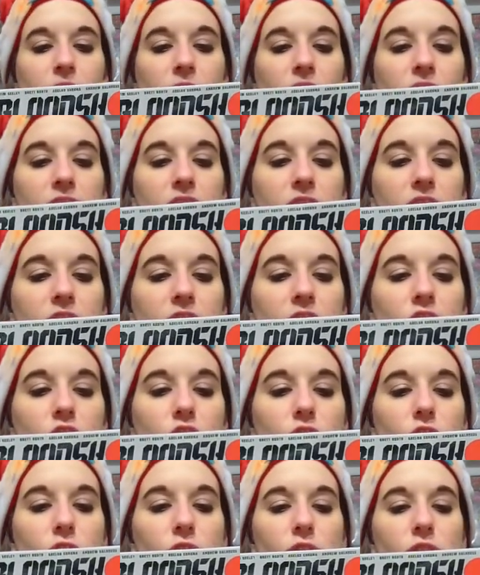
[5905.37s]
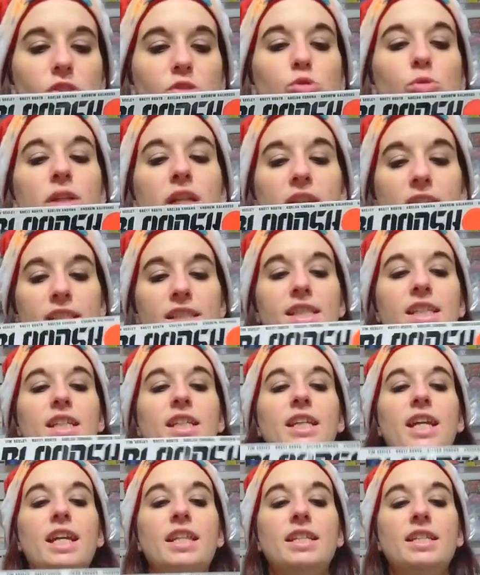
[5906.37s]
This is issues 2019.
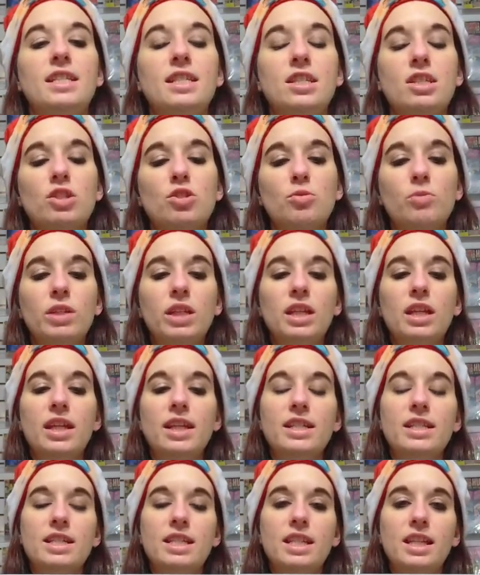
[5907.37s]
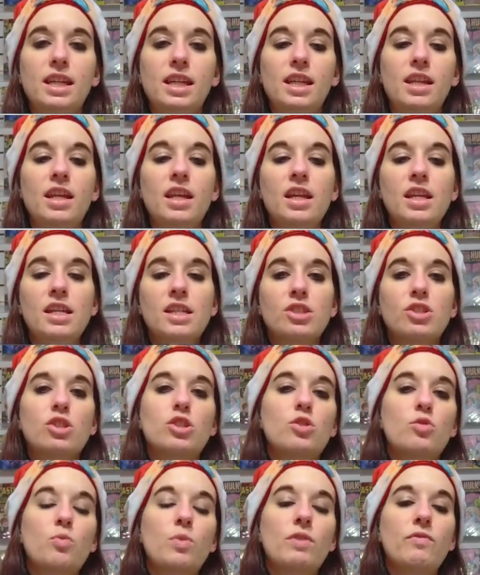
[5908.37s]
Yeah, this is the 2019. So this
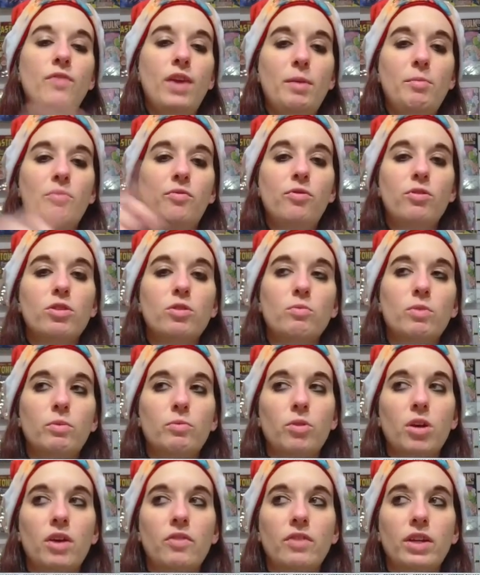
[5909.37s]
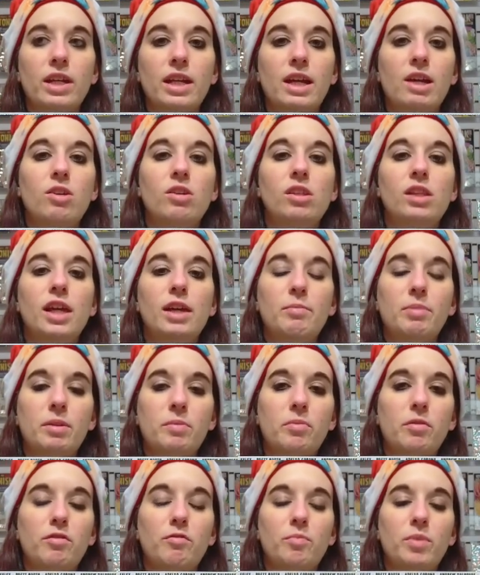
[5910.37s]
is the one right before the one we're on right now. A lot of
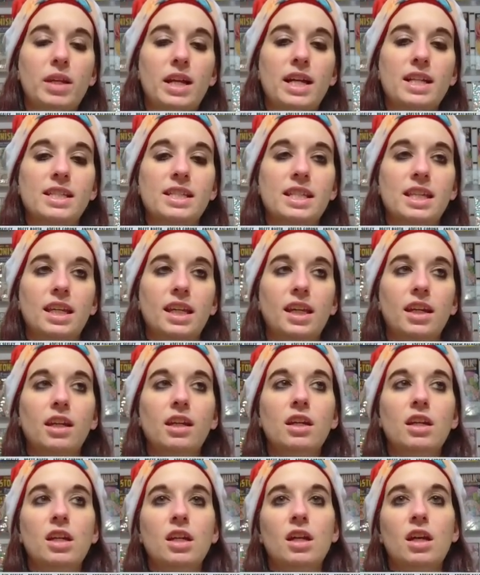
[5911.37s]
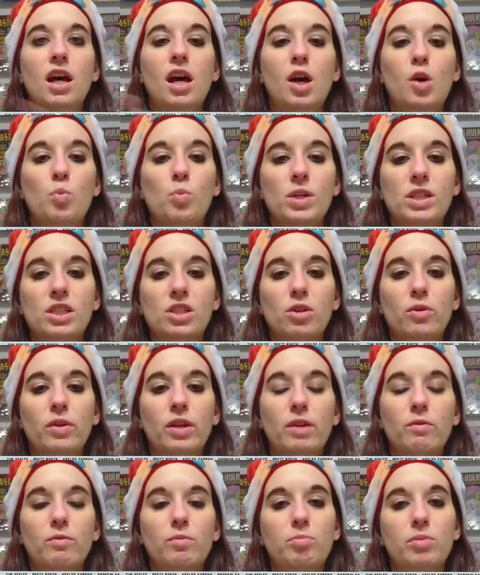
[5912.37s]
people have been asking uh, what's going
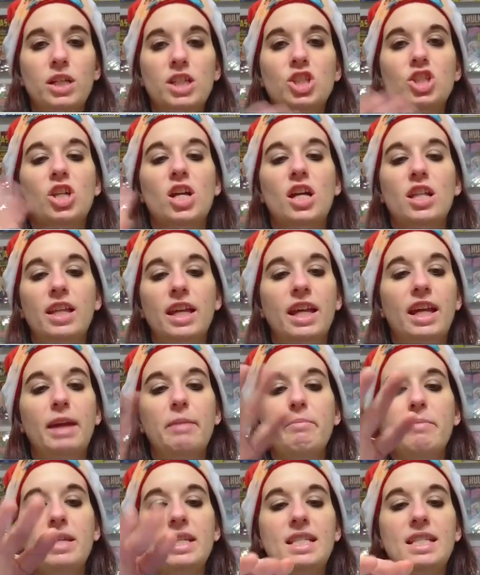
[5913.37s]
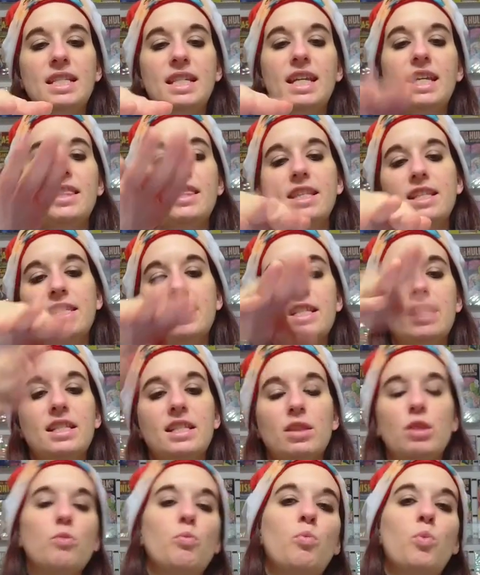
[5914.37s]
on with Bloodshot. Like, I missed it. This is
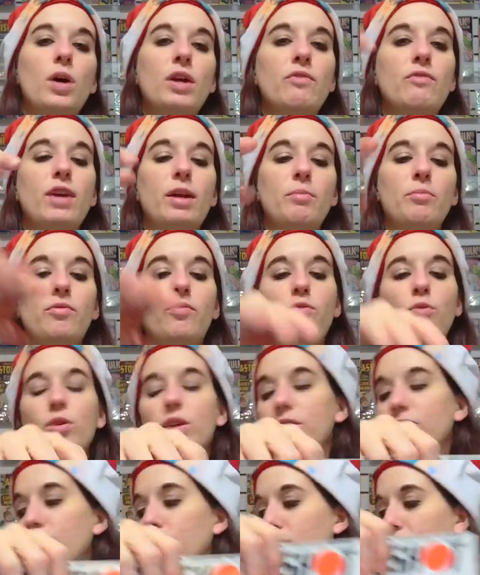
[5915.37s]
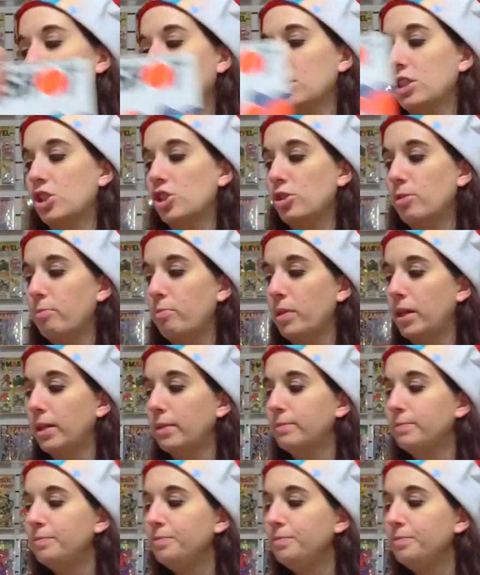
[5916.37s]
the one right before if you need to jump in.